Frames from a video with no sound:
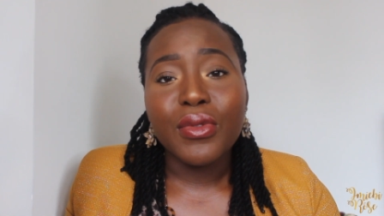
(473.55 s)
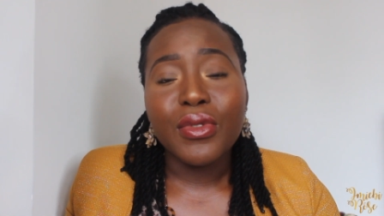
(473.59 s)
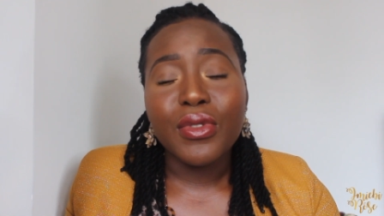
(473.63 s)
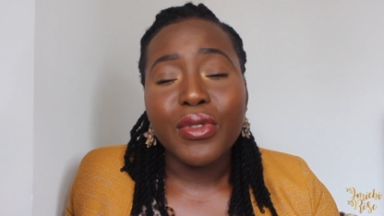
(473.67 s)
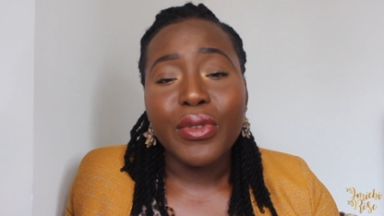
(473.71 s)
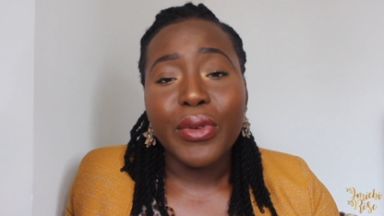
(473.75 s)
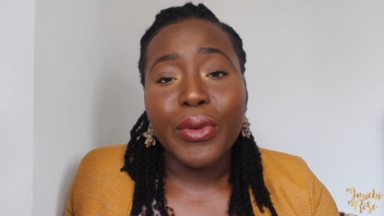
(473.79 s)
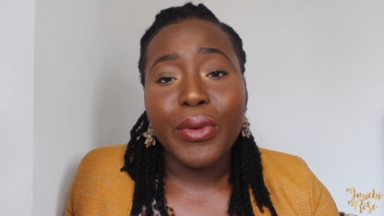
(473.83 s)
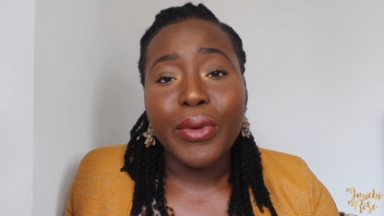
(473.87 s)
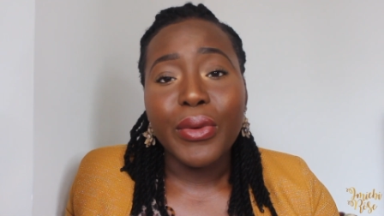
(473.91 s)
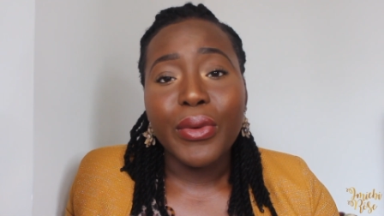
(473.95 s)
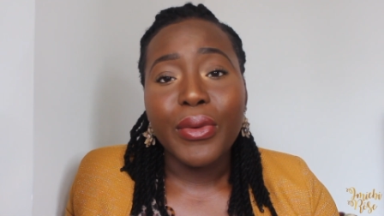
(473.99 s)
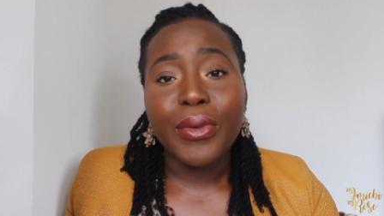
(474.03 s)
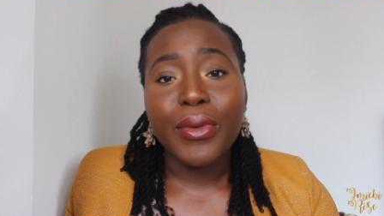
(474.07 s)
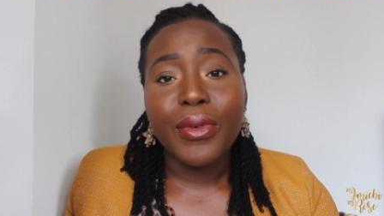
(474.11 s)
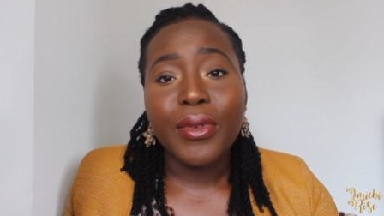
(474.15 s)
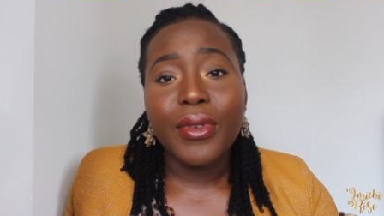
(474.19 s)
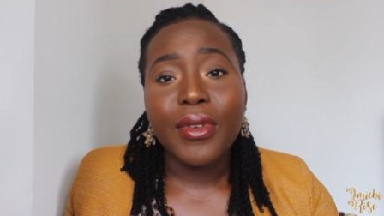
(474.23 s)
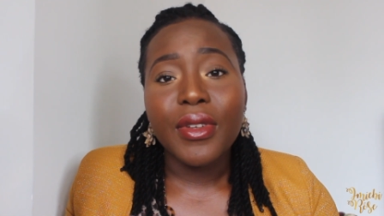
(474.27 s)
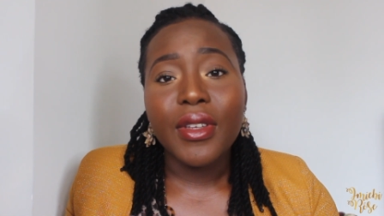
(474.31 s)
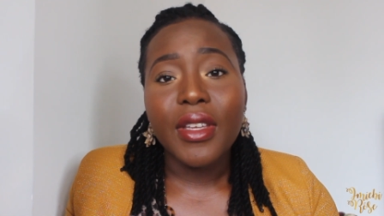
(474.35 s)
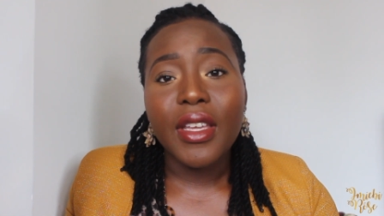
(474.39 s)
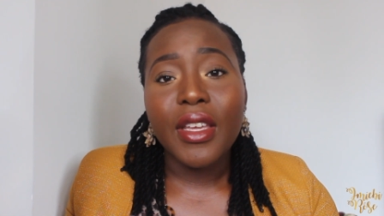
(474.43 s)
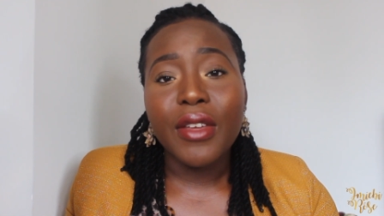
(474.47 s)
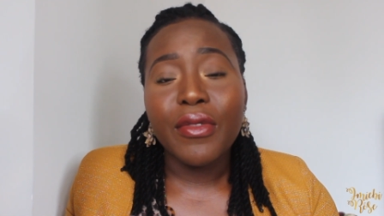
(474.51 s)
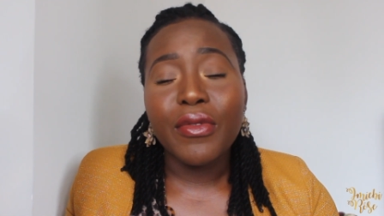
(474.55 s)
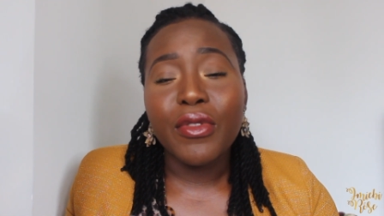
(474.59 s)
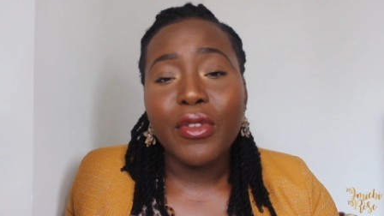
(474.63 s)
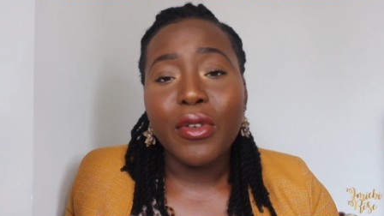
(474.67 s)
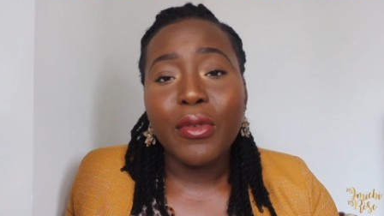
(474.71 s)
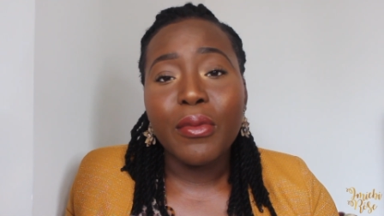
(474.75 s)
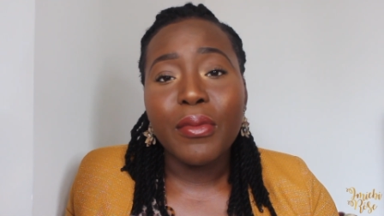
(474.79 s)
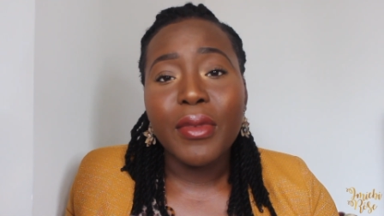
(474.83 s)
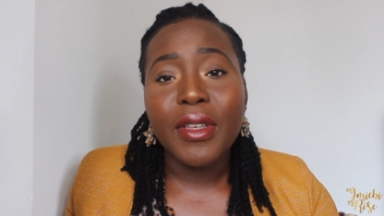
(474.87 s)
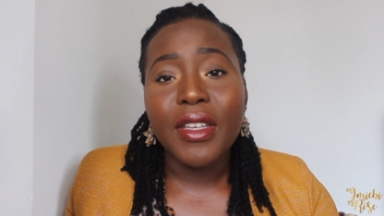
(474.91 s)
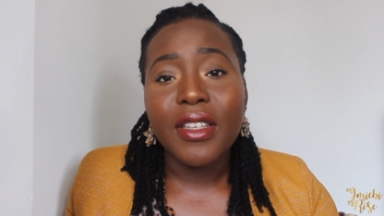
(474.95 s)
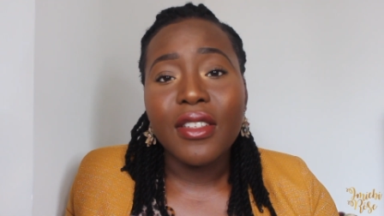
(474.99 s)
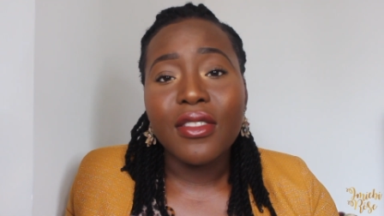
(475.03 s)
So if
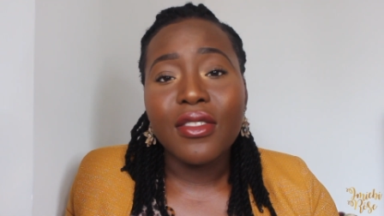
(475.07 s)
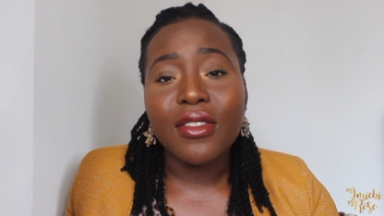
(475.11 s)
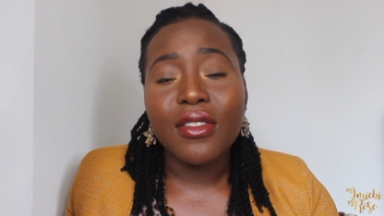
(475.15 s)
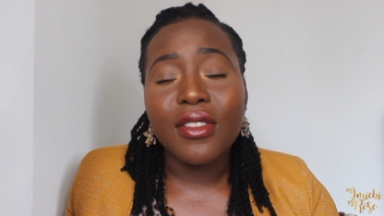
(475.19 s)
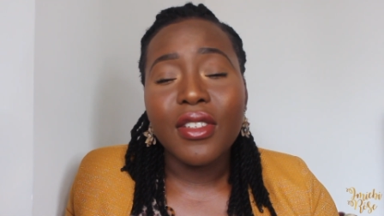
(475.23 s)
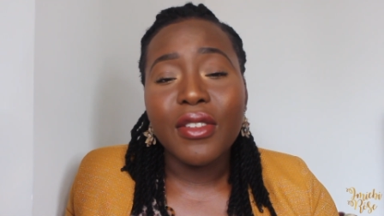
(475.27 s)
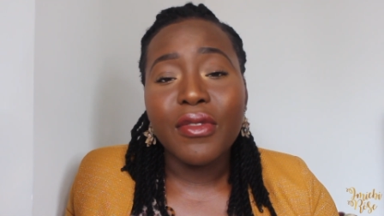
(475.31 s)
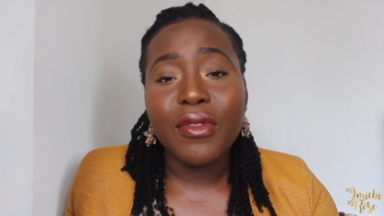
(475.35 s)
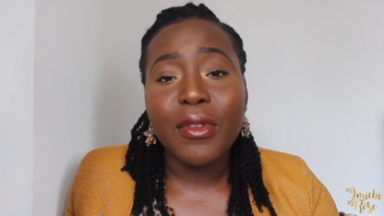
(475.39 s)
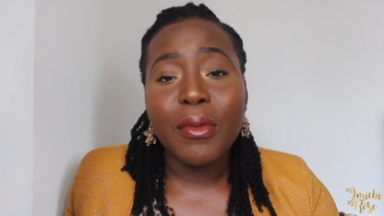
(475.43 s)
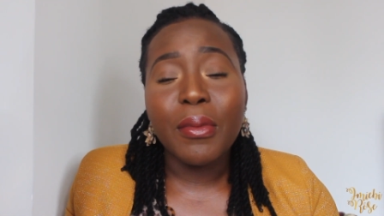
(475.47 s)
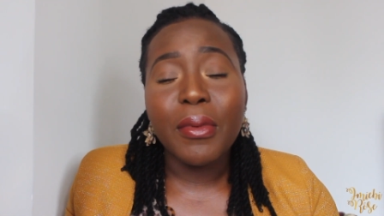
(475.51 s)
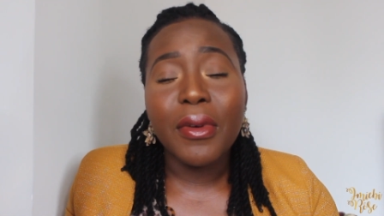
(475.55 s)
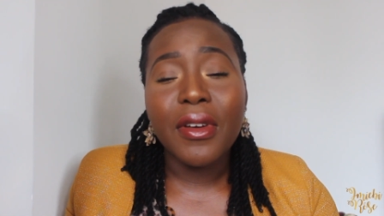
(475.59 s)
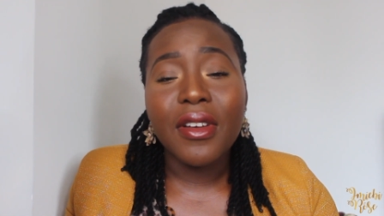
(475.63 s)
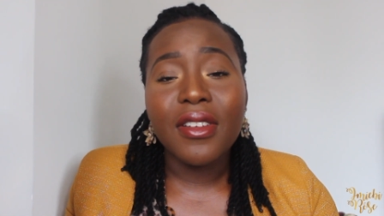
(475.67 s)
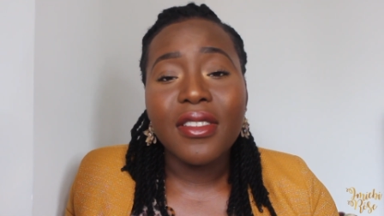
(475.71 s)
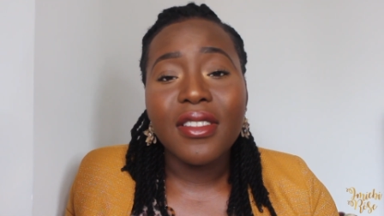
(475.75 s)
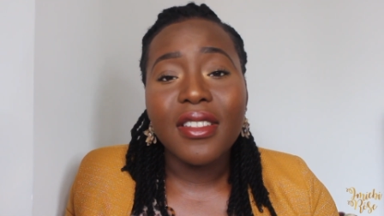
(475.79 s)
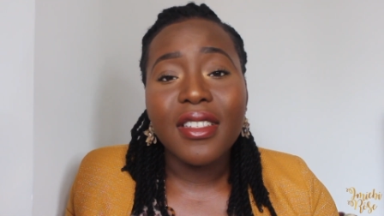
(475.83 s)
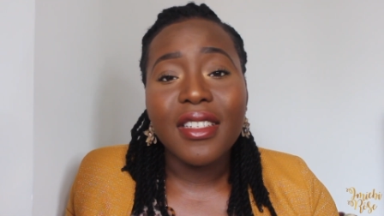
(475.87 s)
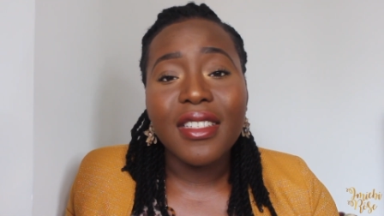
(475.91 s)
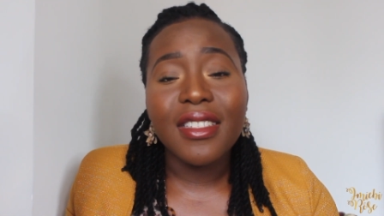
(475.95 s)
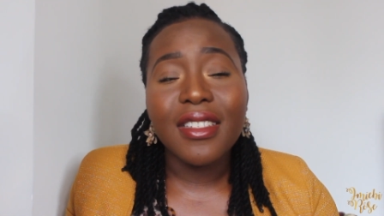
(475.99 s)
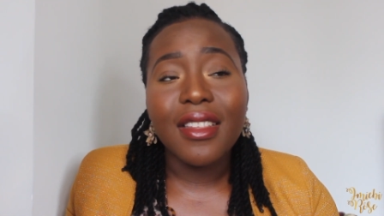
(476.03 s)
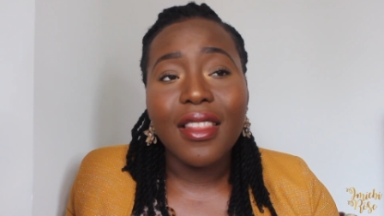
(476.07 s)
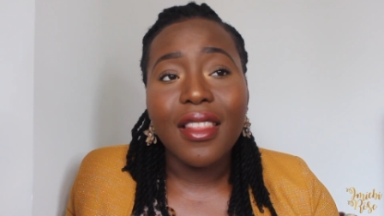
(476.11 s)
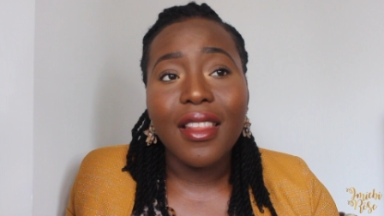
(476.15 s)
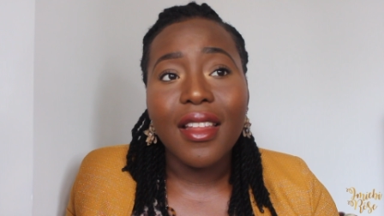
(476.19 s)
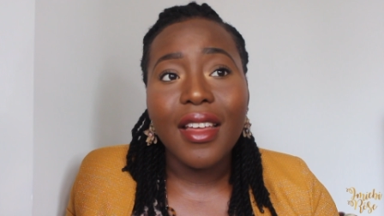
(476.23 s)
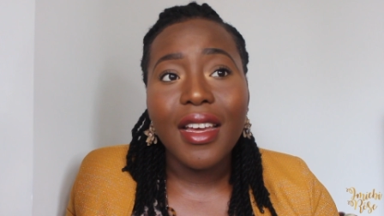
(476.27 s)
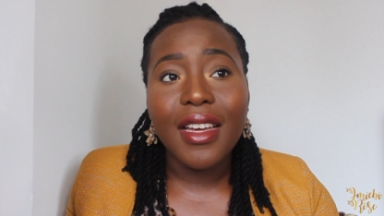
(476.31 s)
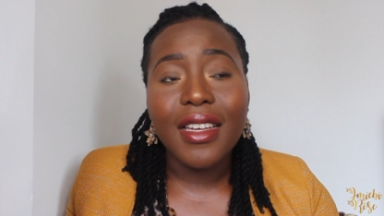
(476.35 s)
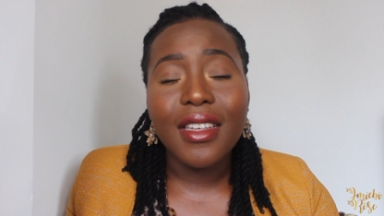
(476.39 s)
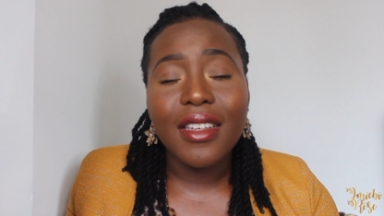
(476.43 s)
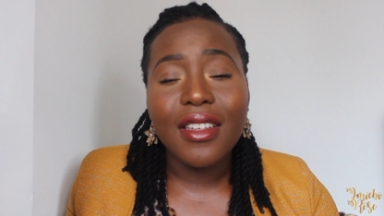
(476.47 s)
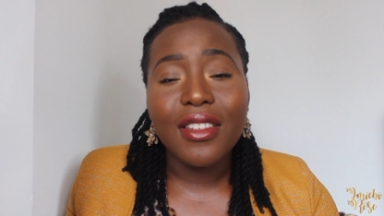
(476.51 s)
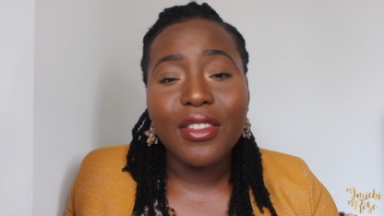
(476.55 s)
the person is
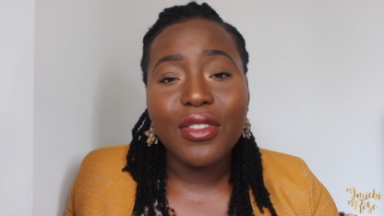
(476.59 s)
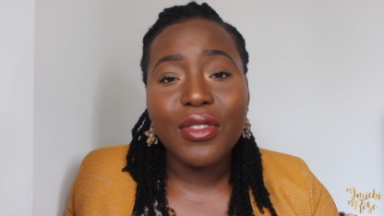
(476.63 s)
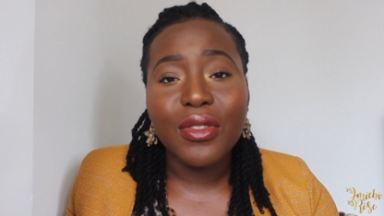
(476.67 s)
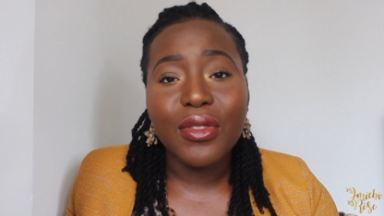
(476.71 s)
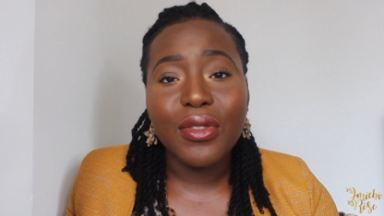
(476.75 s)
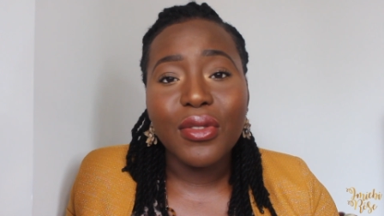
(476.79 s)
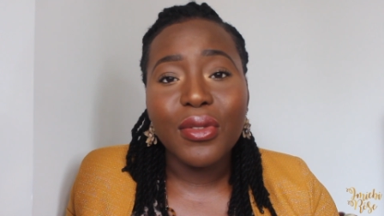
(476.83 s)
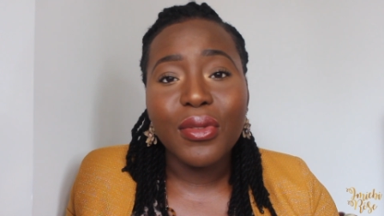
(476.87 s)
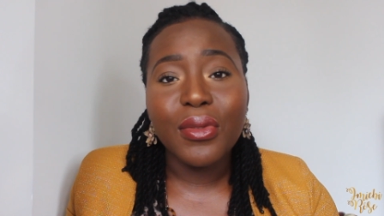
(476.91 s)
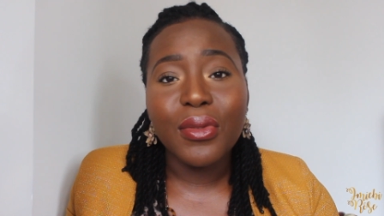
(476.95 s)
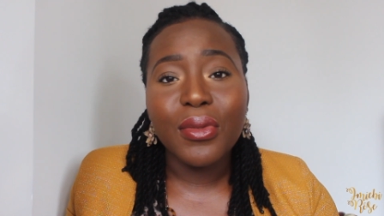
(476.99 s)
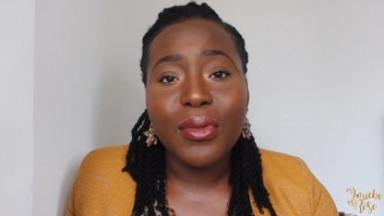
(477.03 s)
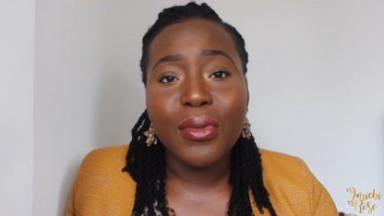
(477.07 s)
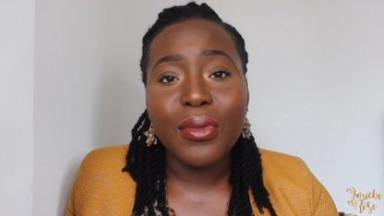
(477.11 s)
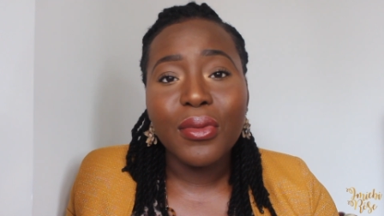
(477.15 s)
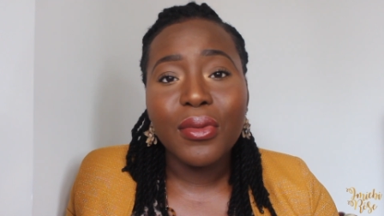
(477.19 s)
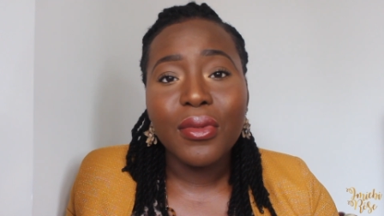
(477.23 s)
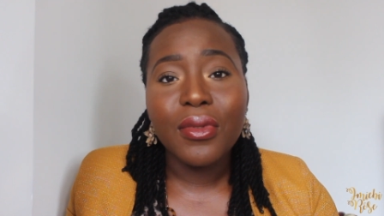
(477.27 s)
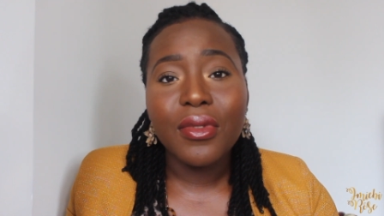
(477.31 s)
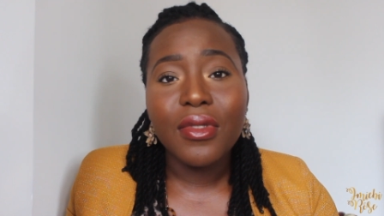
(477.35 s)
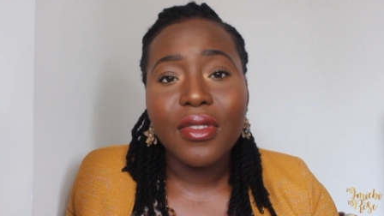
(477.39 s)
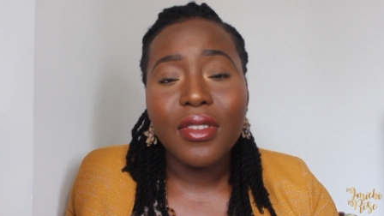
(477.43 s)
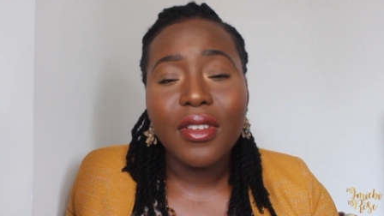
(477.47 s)
lying to you,